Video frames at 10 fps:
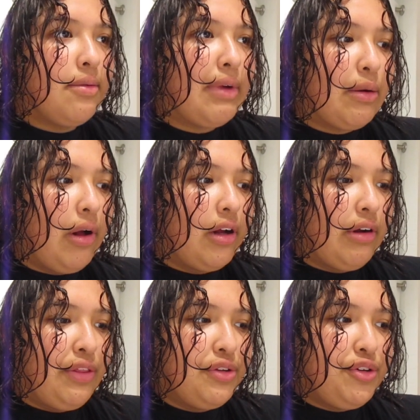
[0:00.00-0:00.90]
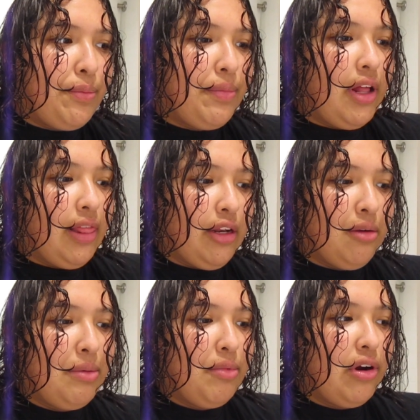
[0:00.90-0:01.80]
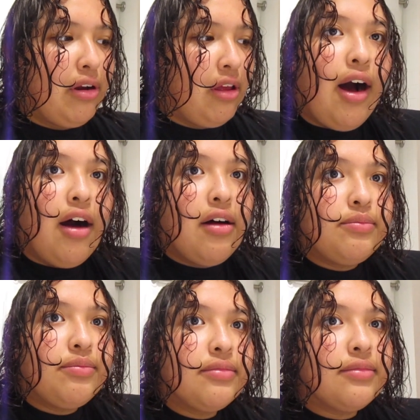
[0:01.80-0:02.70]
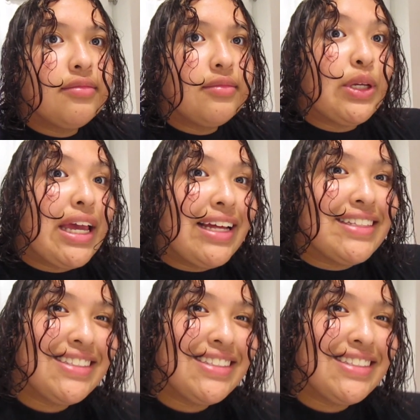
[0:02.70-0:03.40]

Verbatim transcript: might walk around the strip a little bit more. So yeah.